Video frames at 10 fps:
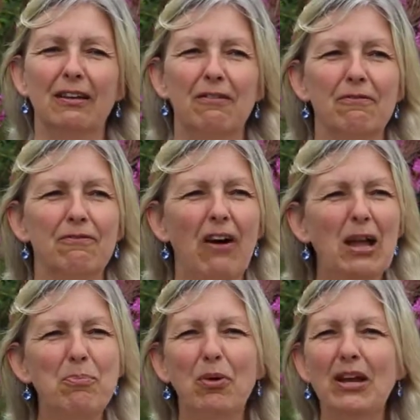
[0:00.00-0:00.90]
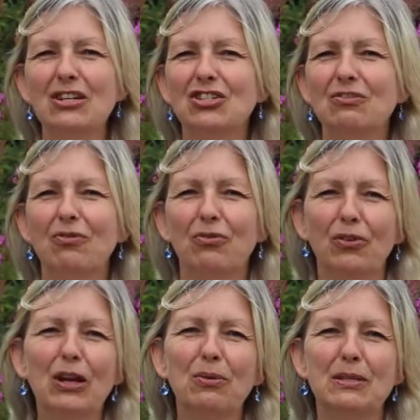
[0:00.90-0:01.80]
vibration
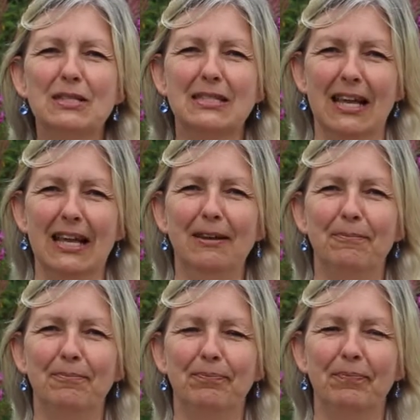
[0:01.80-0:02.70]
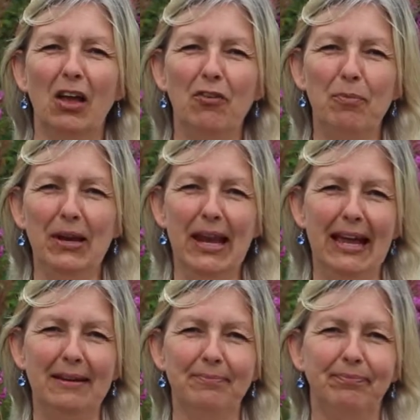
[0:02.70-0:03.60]
frequency of my
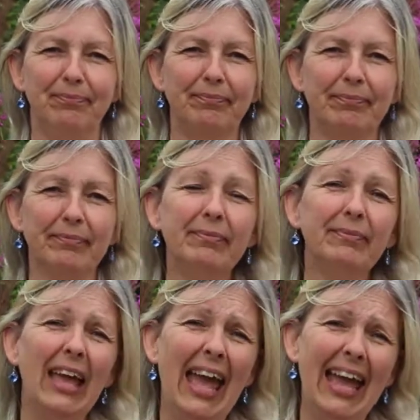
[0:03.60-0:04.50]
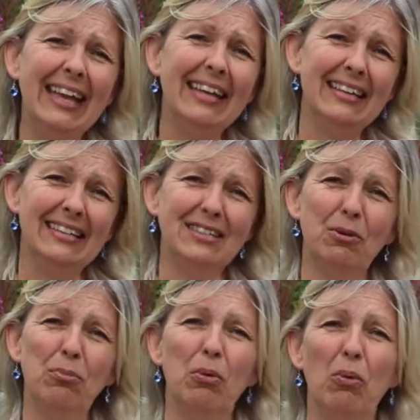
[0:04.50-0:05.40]
name. A is
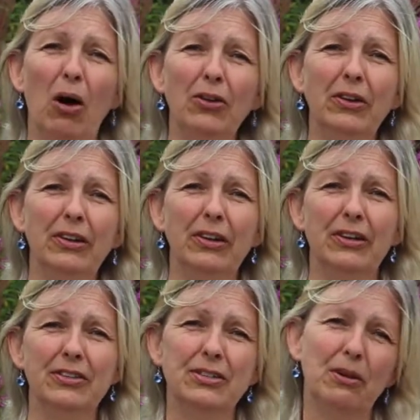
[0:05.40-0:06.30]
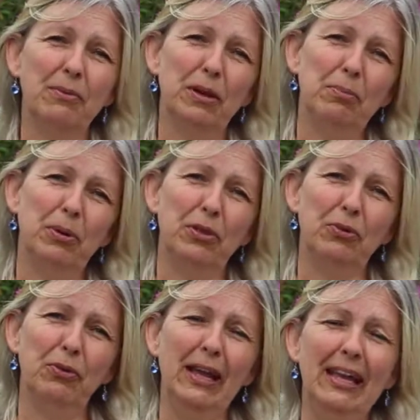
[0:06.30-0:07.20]
number 1. So I'm going to put
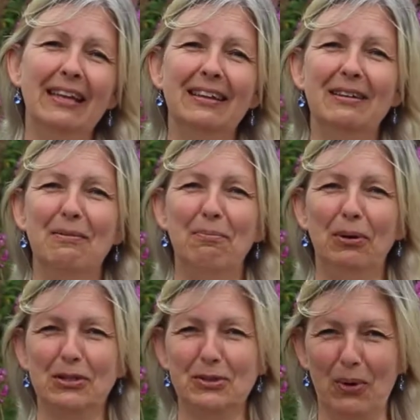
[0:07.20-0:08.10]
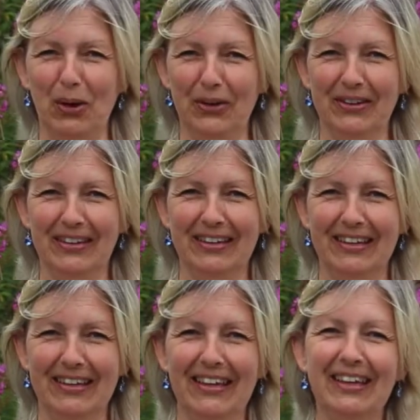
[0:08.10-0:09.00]
3 plus 1,
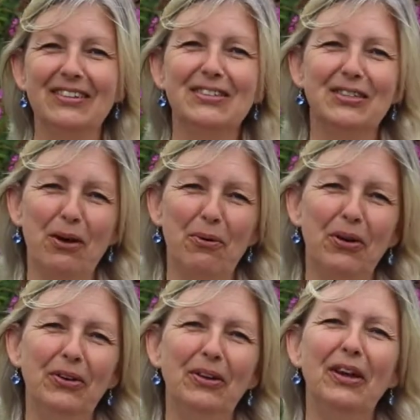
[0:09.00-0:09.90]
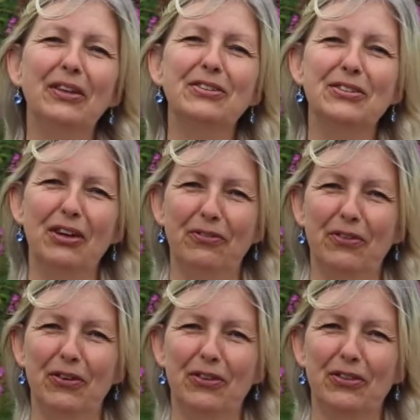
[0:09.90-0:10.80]
so on and so
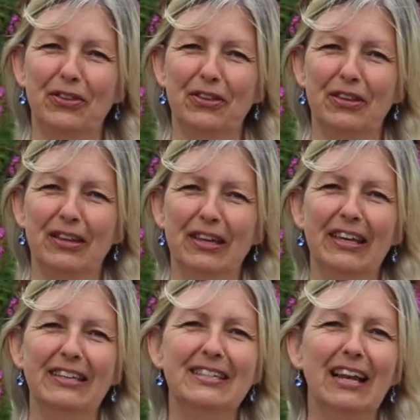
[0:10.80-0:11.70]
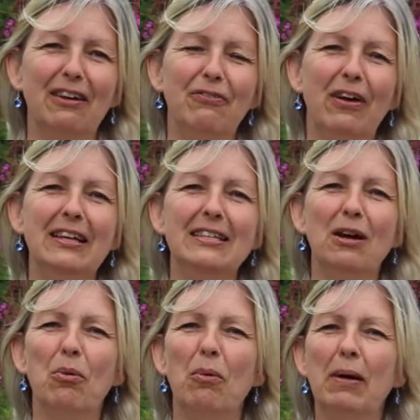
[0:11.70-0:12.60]
forth, till I find
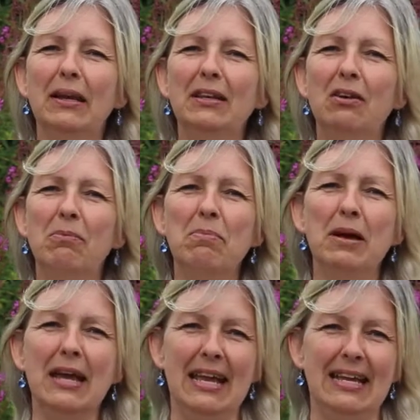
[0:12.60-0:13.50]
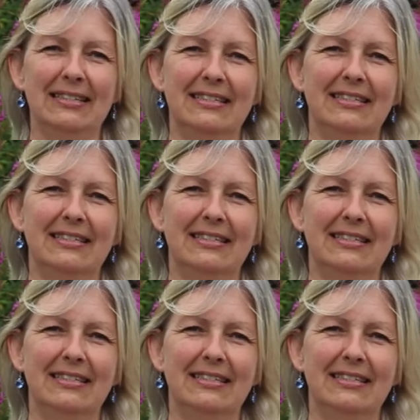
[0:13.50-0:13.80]
out what my number is.